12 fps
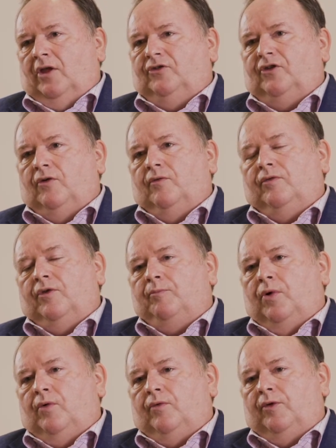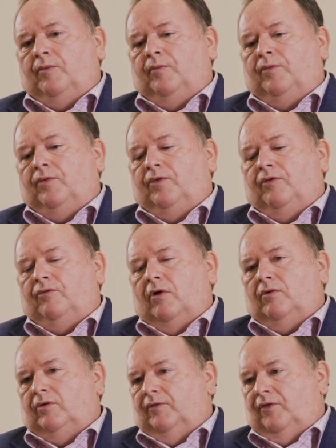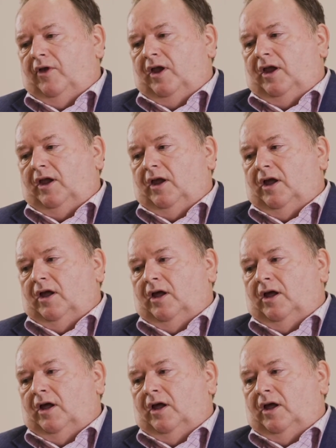So the role of the